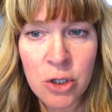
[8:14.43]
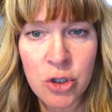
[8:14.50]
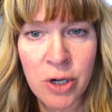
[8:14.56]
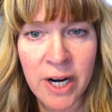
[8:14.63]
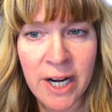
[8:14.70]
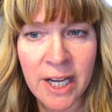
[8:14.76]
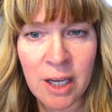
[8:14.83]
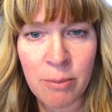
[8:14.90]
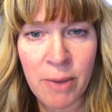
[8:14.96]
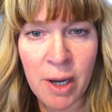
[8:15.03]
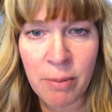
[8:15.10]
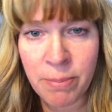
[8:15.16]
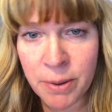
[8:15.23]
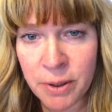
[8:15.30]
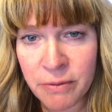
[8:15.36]
Trying to get my
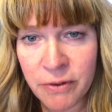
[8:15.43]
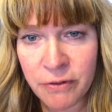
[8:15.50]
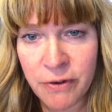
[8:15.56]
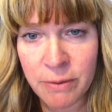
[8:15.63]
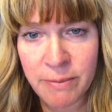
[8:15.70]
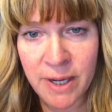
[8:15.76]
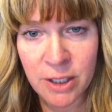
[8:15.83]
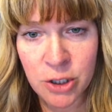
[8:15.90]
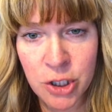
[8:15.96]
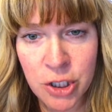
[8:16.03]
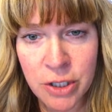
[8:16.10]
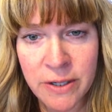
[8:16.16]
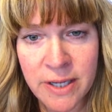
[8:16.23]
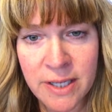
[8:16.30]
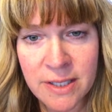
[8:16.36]
approval from my
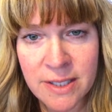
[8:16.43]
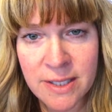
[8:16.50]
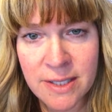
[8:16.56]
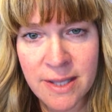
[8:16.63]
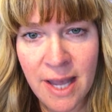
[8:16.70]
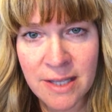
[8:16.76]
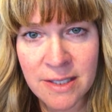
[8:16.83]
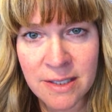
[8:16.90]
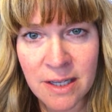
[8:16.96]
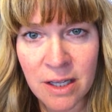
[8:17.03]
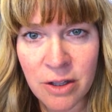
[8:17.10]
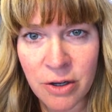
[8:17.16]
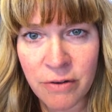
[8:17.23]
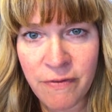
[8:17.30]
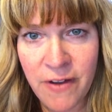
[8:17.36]
insurance. That's
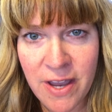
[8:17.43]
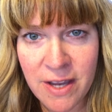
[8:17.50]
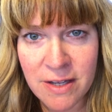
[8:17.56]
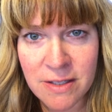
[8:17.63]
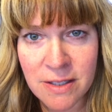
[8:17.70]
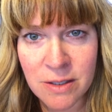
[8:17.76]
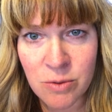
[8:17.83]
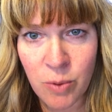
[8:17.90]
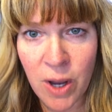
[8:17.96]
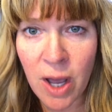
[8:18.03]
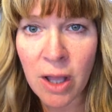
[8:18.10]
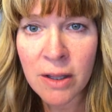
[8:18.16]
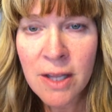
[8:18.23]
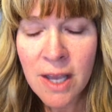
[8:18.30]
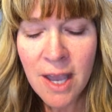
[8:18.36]
another phase as
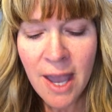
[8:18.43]
well.